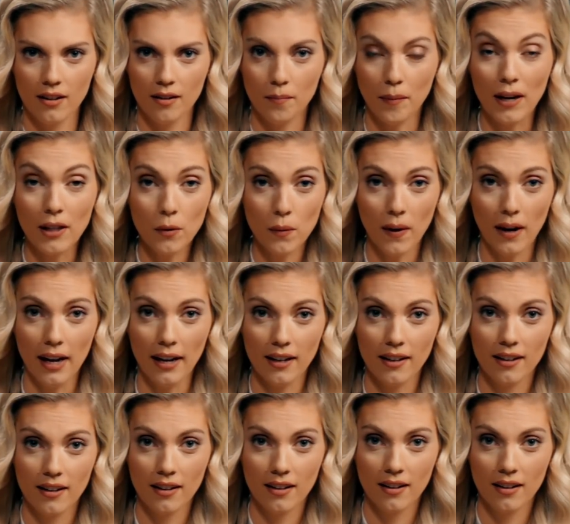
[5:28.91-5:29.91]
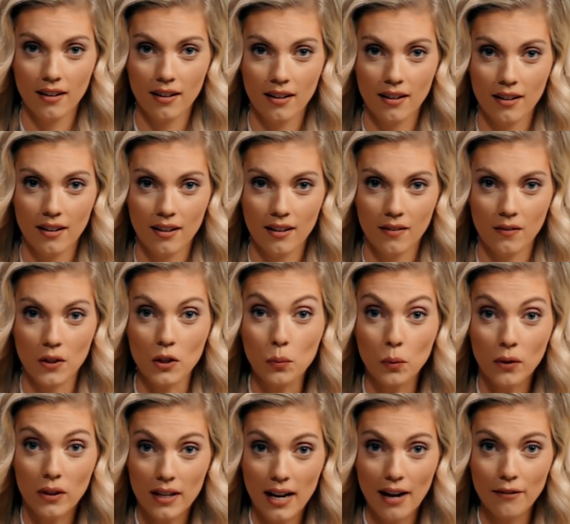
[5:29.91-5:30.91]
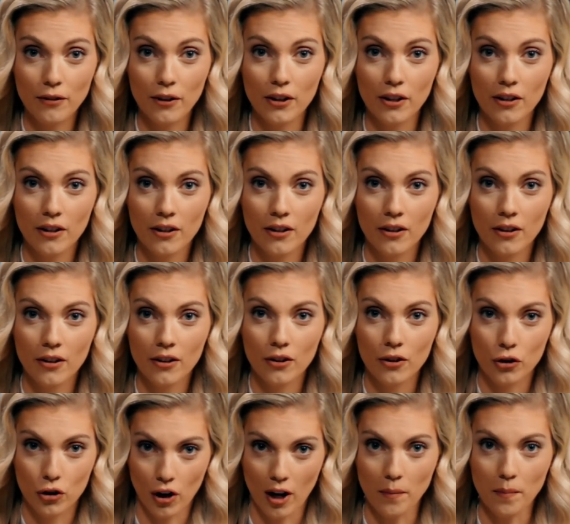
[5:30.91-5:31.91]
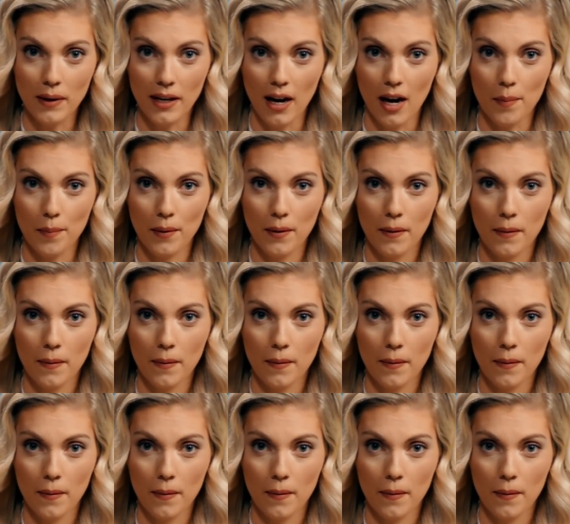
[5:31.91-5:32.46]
By the way, this will never shut me up.